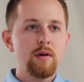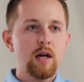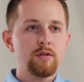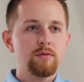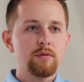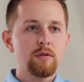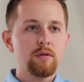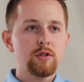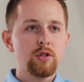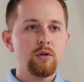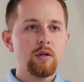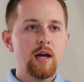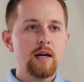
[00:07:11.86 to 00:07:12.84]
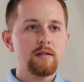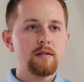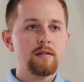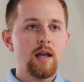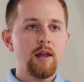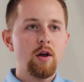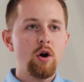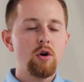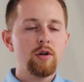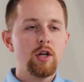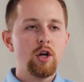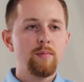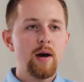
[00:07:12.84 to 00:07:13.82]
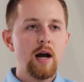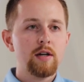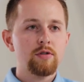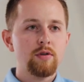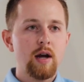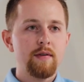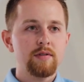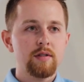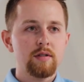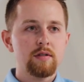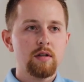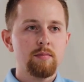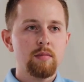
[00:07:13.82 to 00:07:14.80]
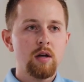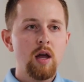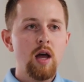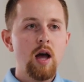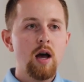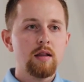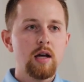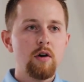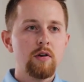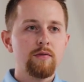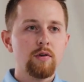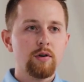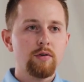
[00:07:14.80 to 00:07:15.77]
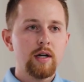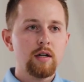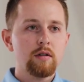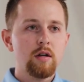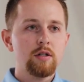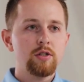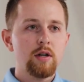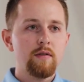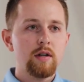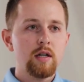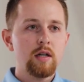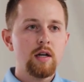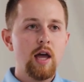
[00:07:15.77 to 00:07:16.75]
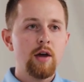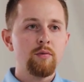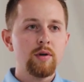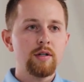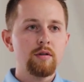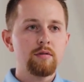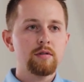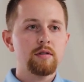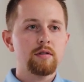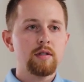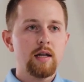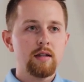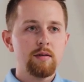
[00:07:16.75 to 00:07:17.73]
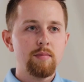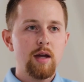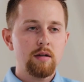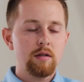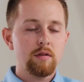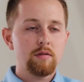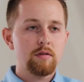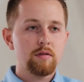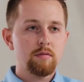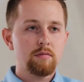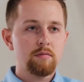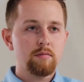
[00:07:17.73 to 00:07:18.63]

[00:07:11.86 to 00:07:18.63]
module utilizes an all gearbox drive system, allowing for greater longevity and reduced daily maintenance.